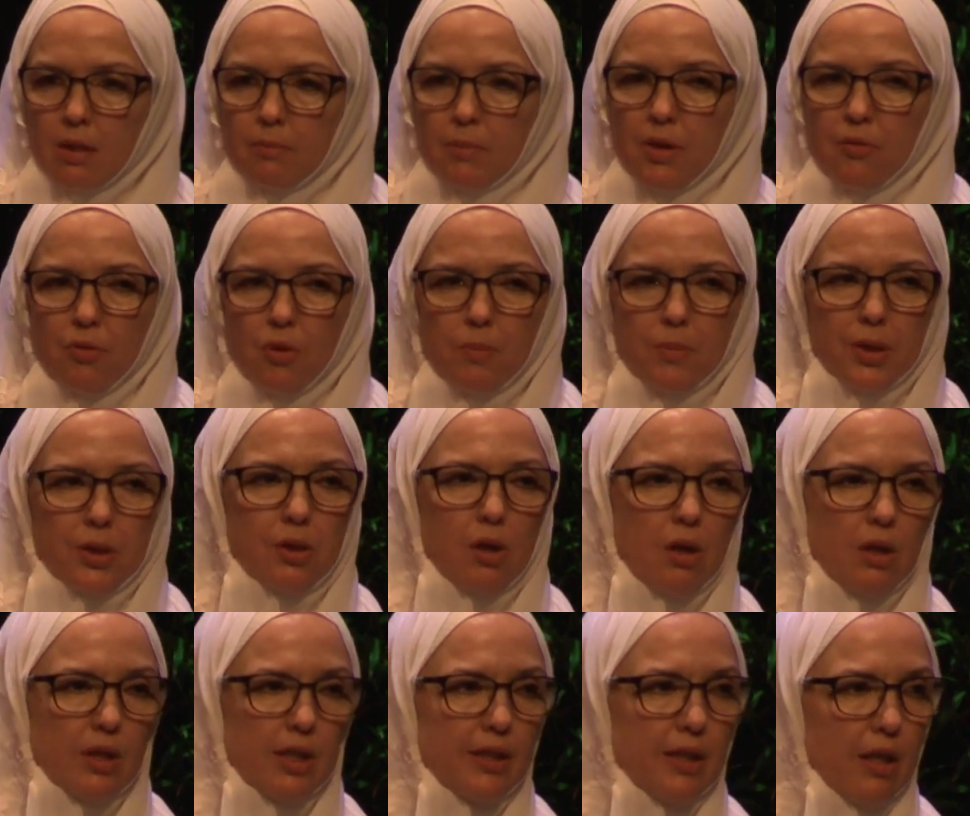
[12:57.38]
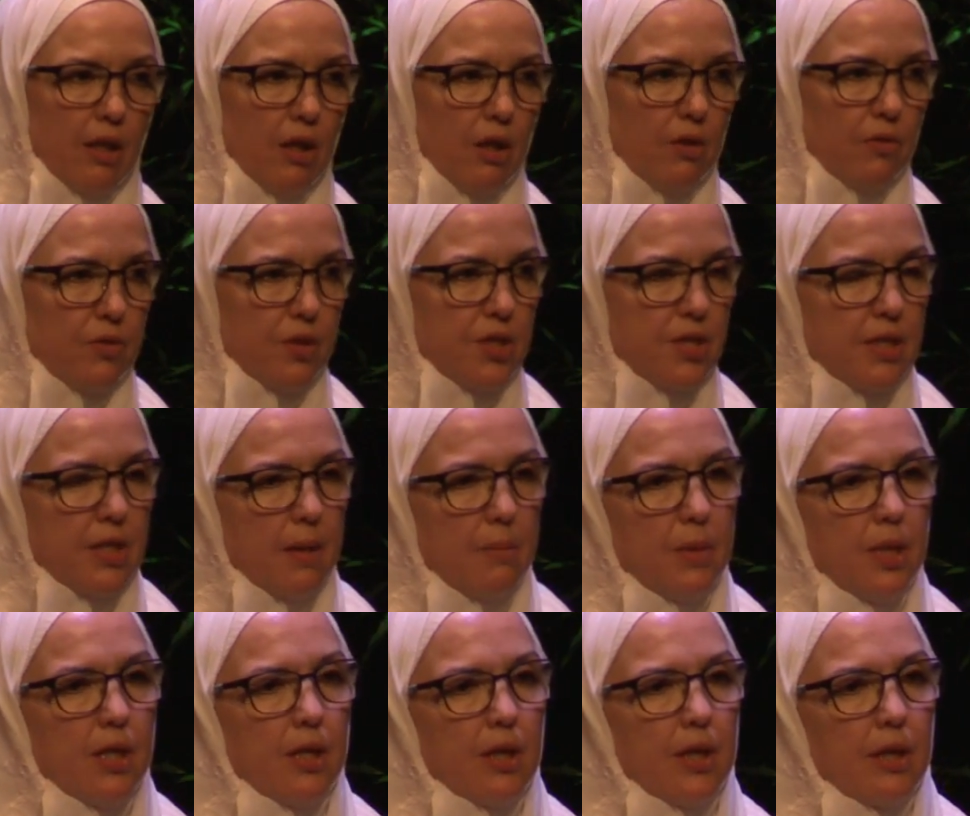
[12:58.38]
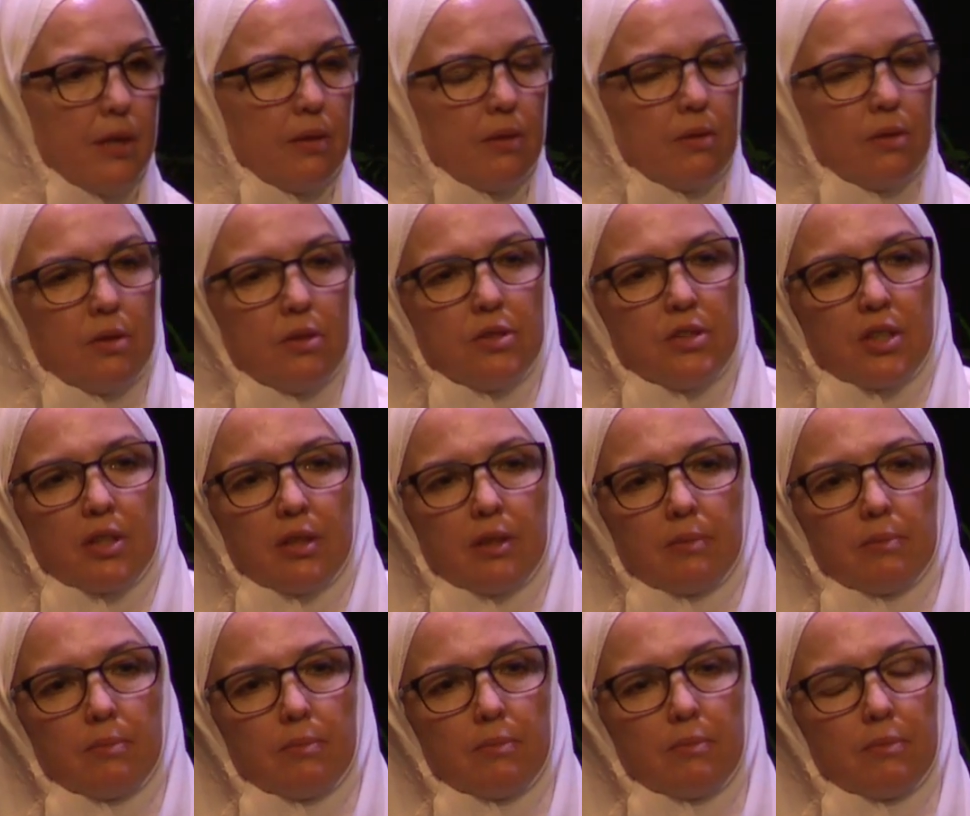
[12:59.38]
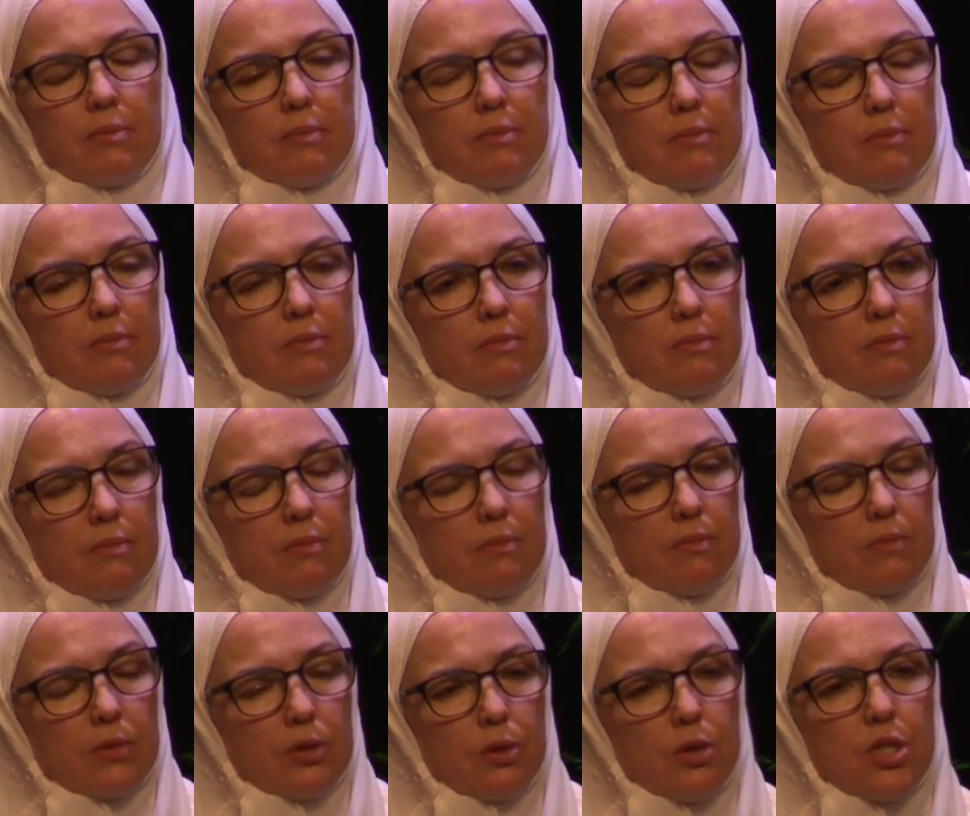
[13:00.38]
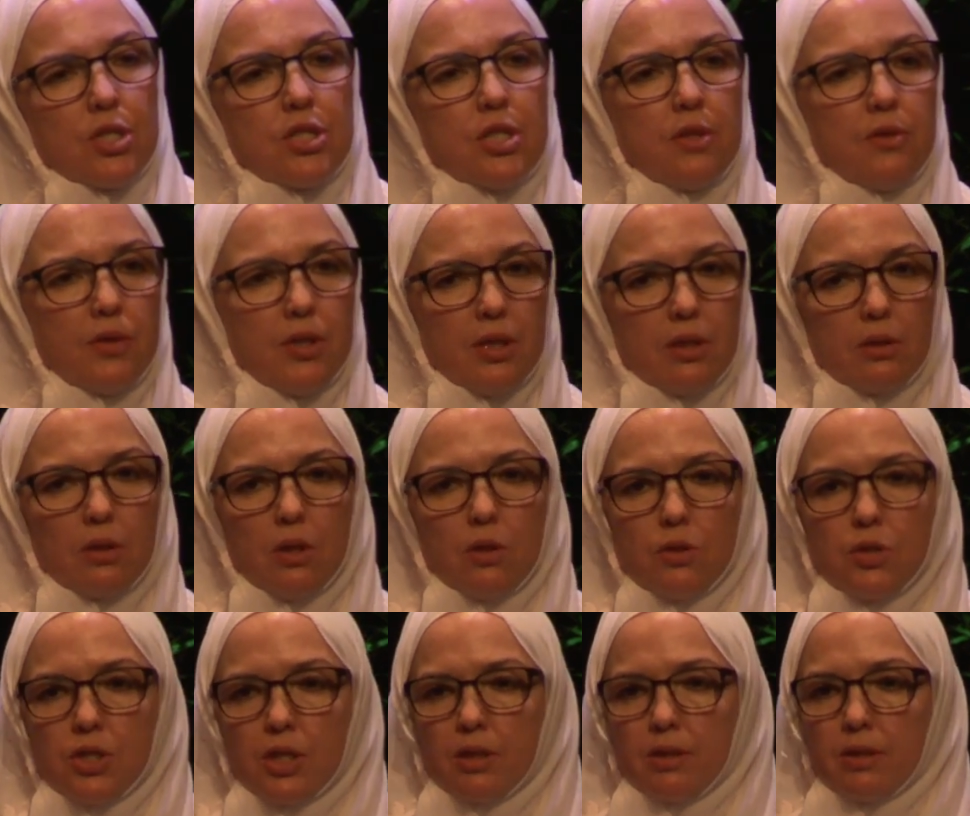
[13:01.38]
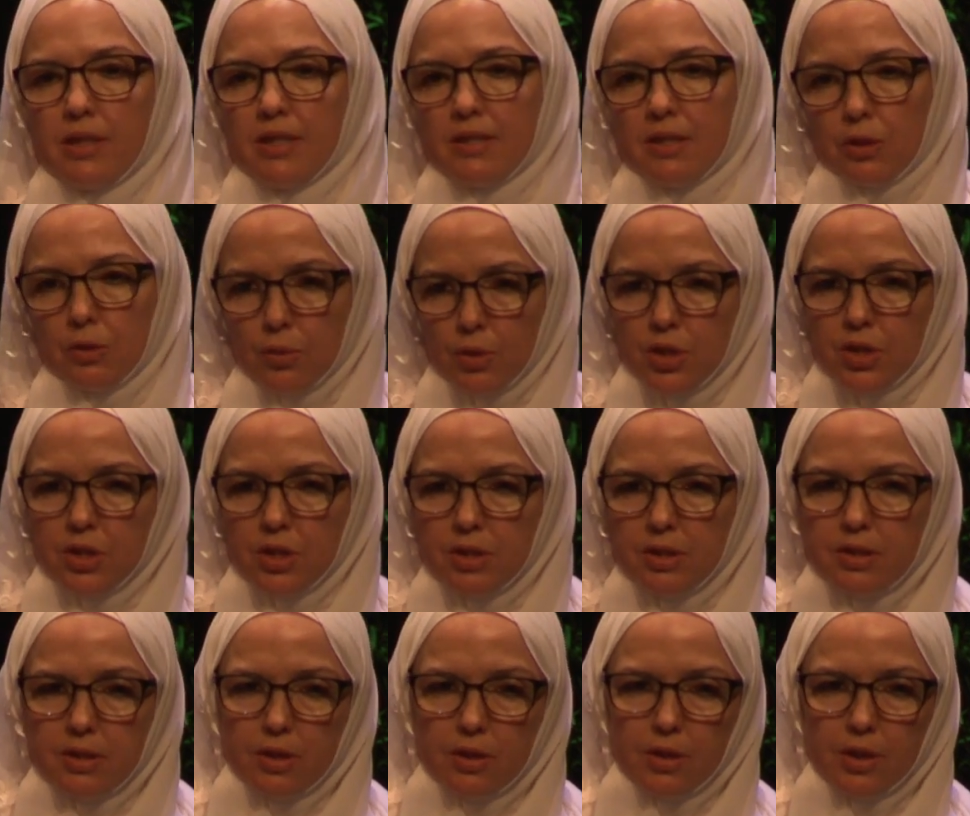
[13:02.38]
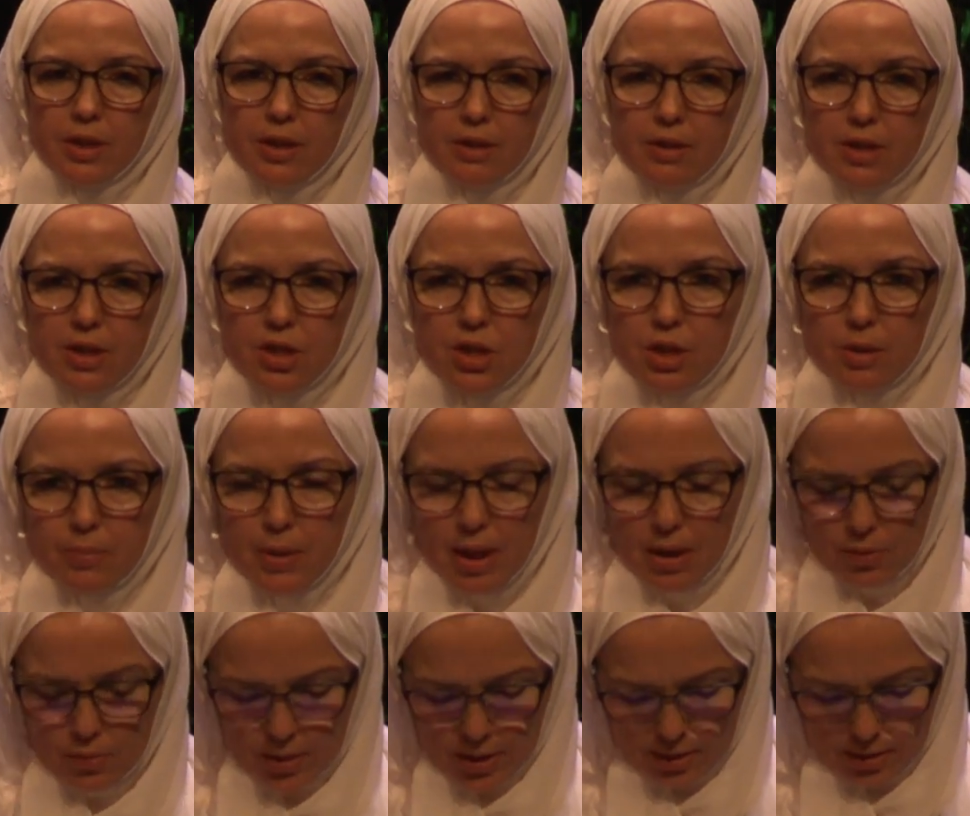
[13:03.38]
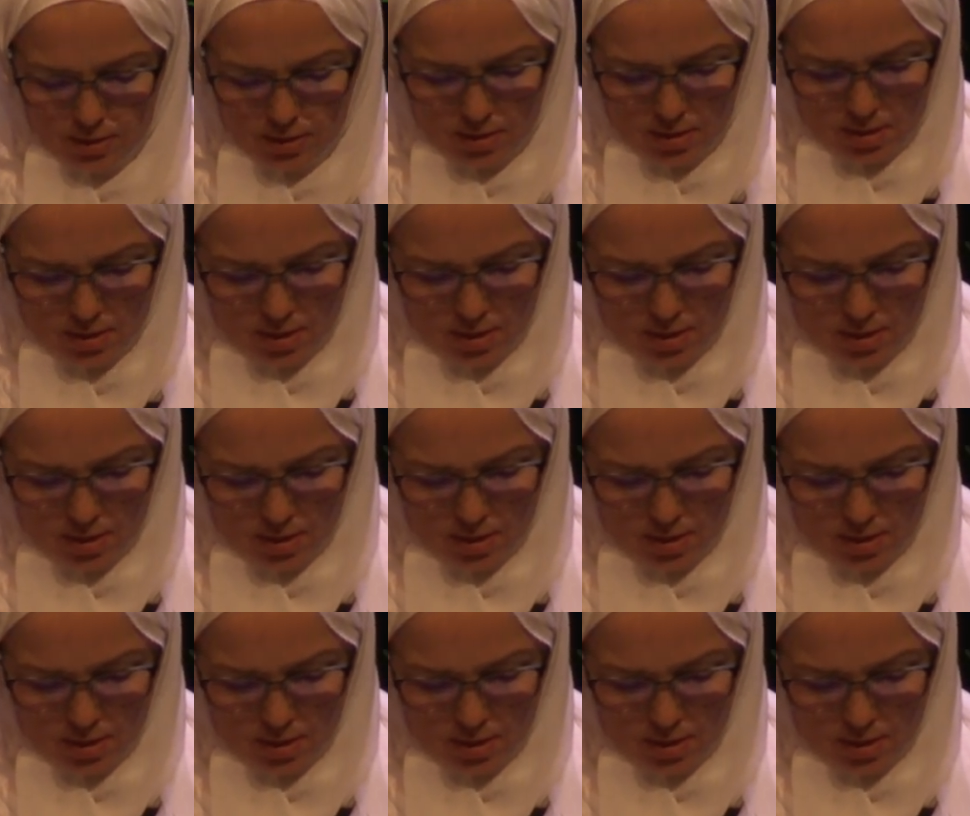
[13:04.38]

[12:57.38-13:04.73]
My former colleague at Hartford Seminary, who's a Christian theologian, he's a Christian Syrian, Najib Awad,